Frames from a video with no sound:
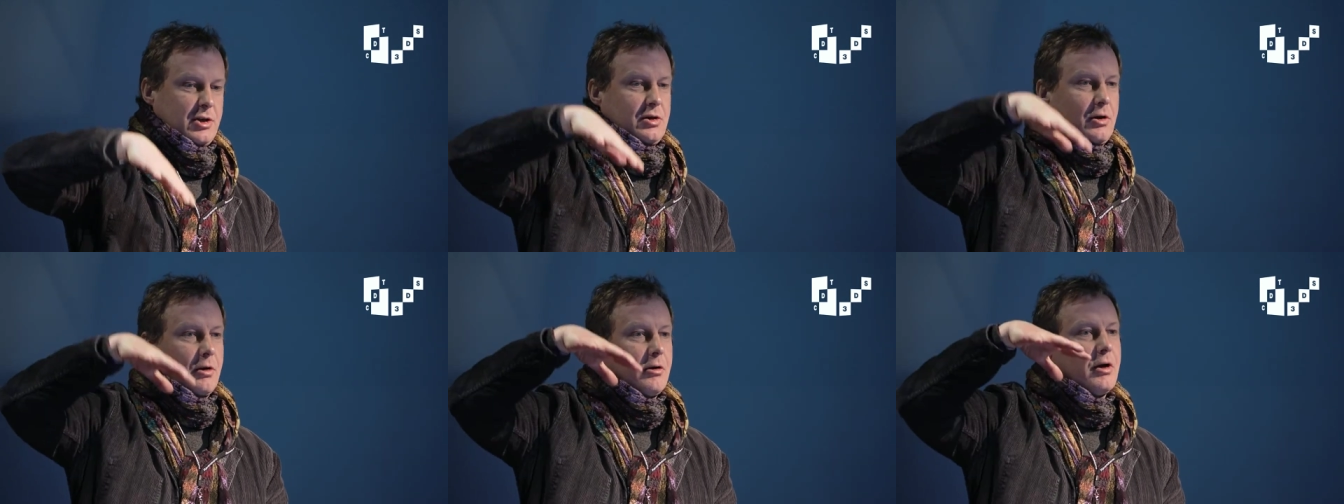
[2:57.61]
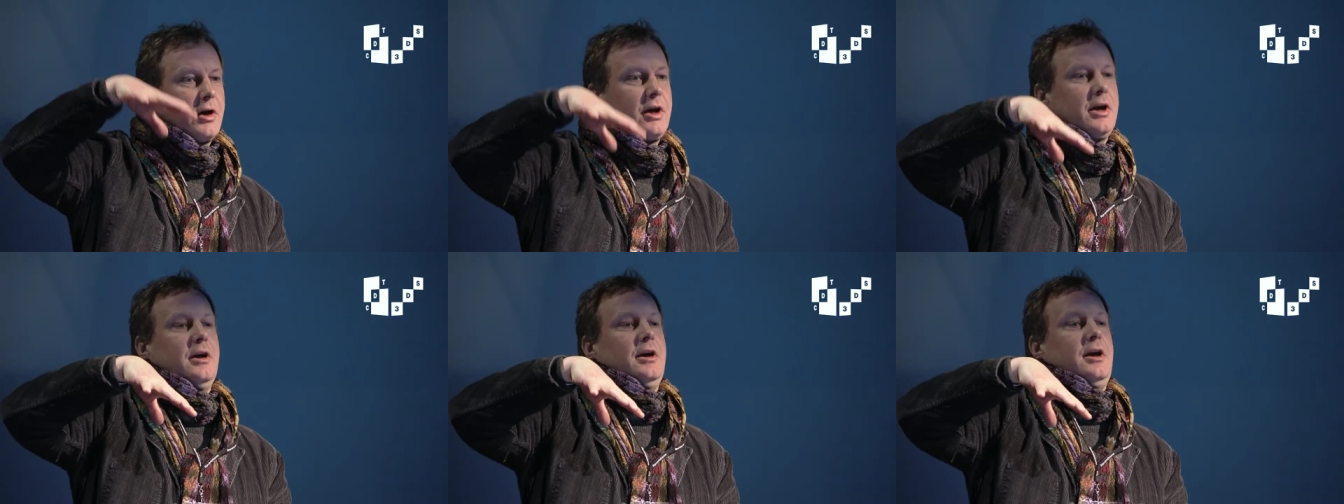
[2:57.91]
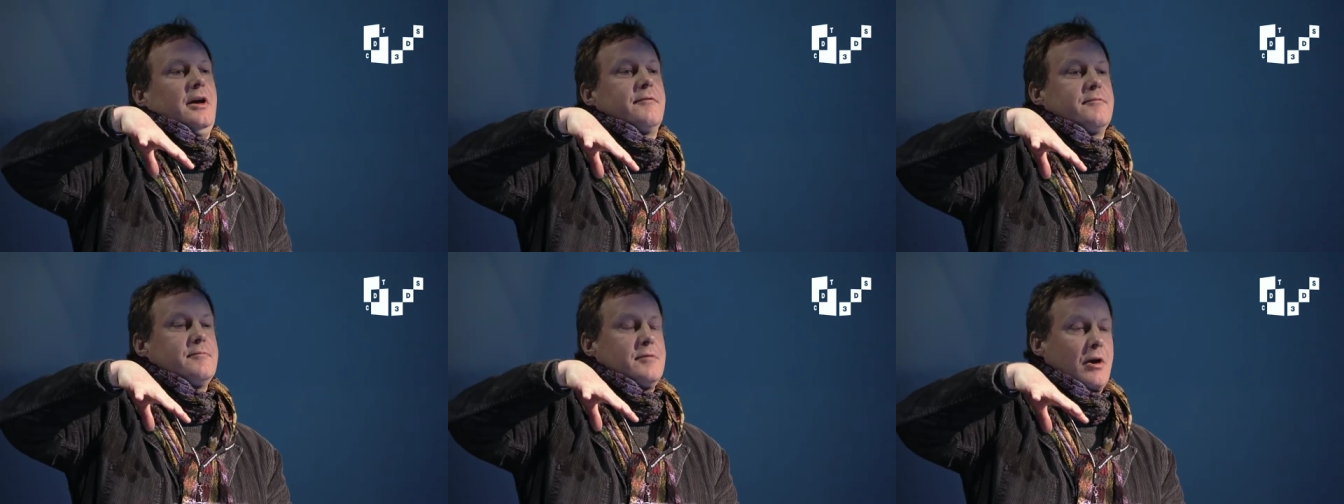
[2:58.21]
but you're
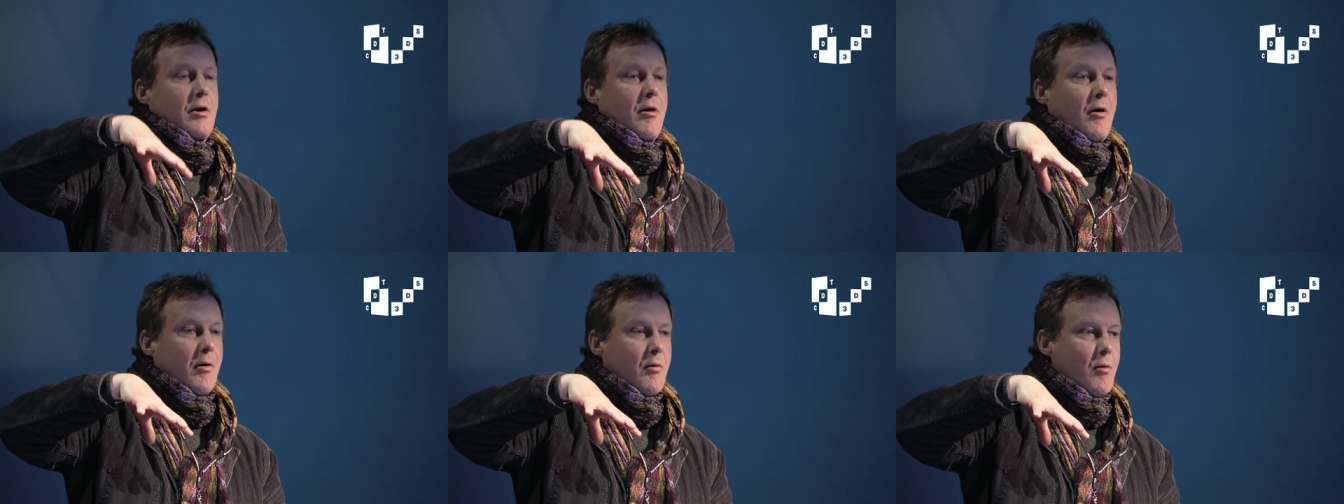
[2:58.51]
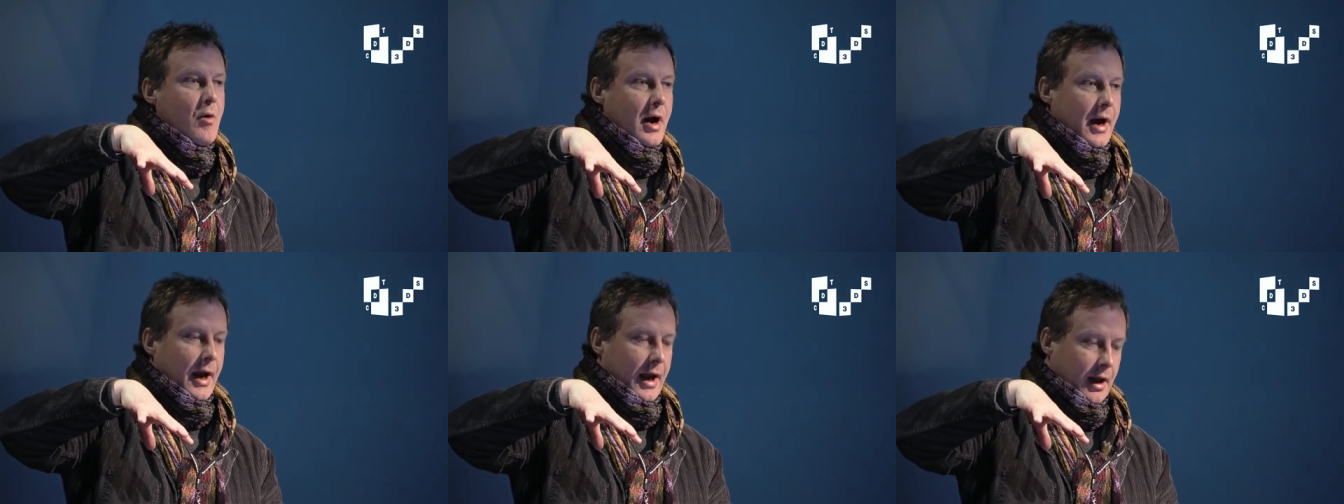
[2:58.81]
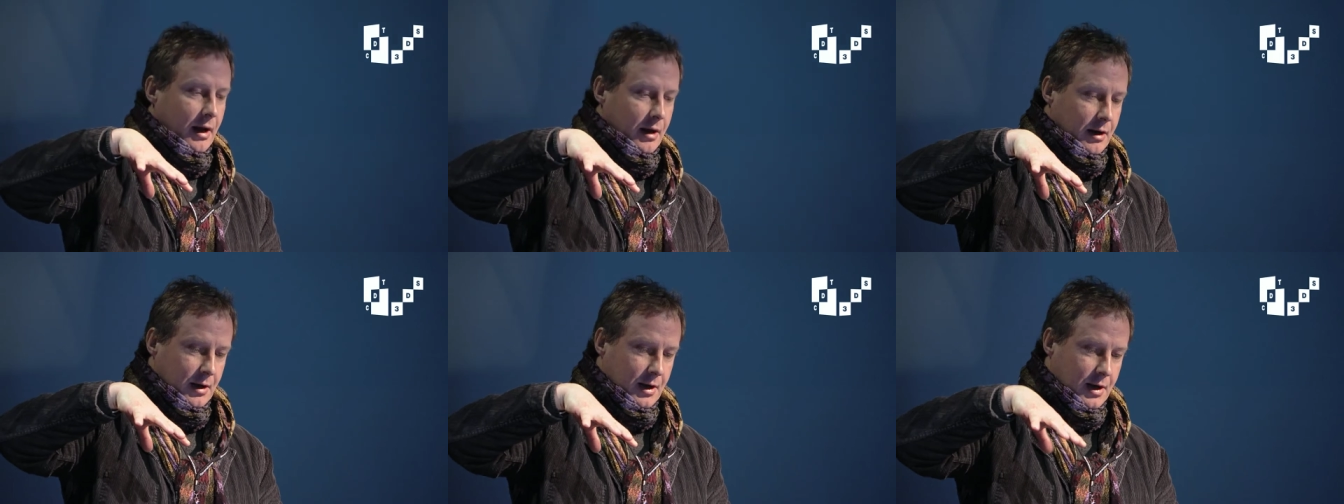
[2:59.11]
looking at it from a long
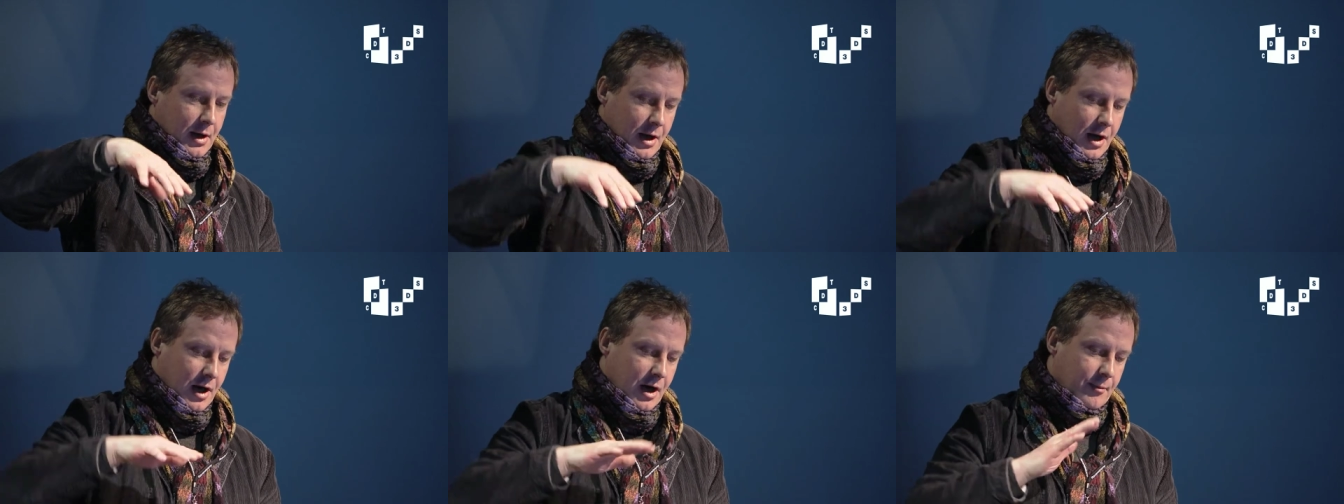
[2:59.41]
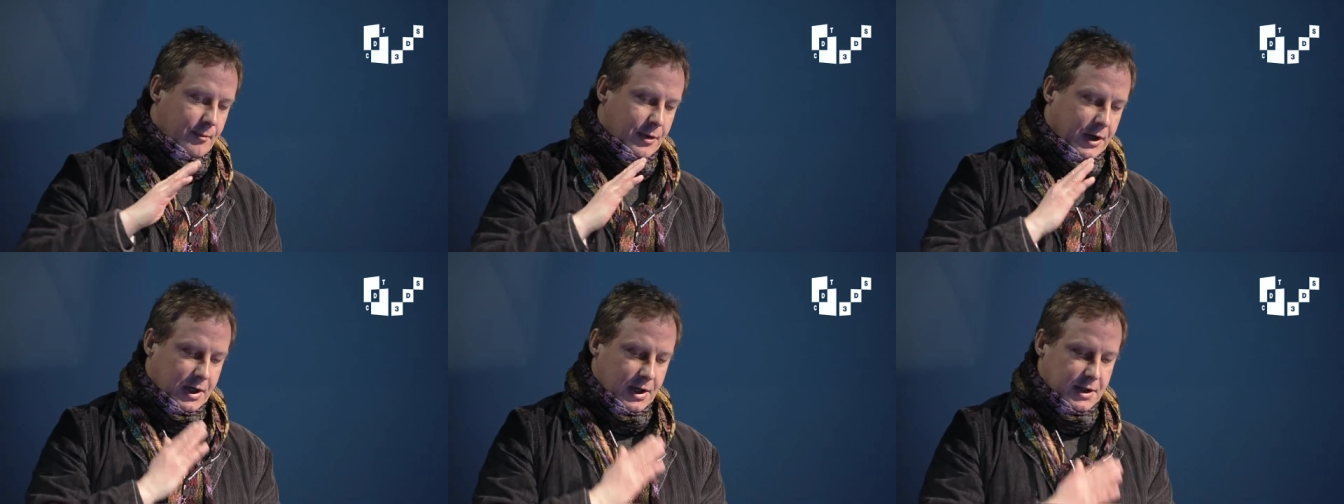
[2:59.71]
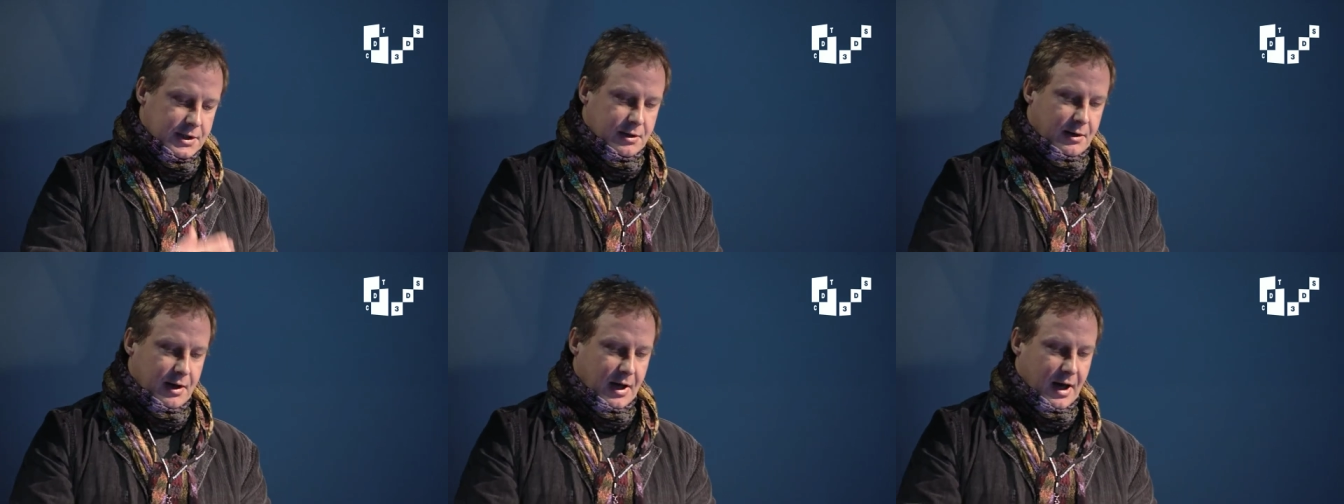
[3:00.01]
way. And
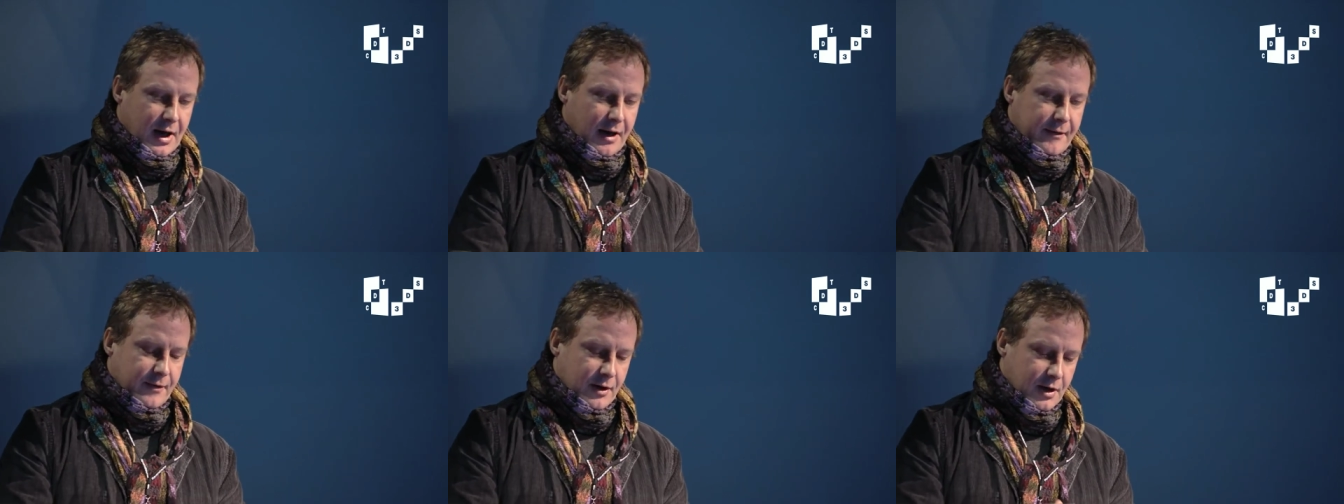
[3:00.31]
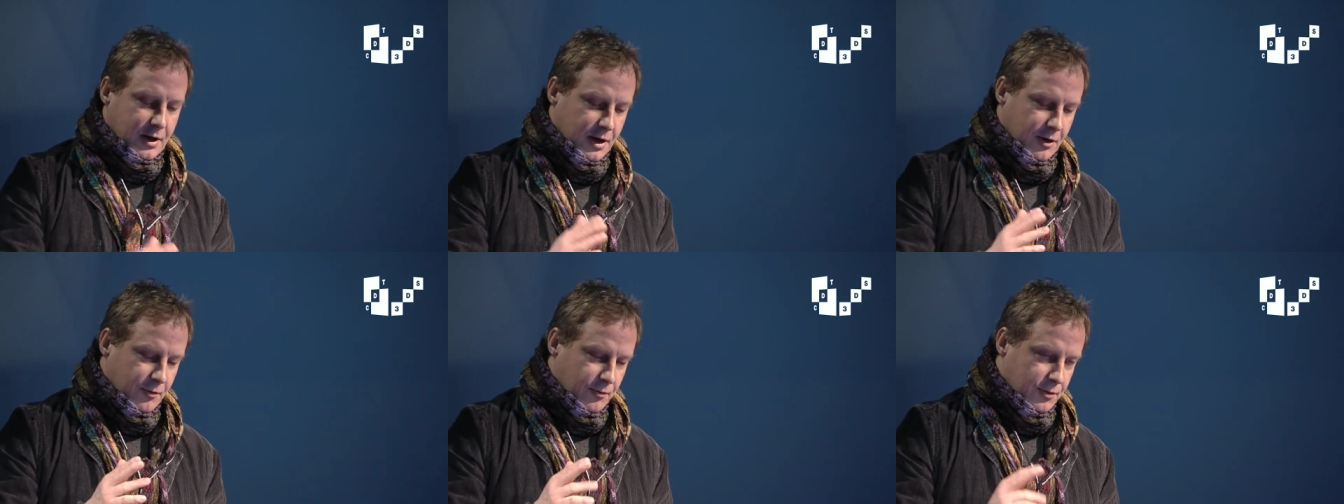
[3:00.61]
because you have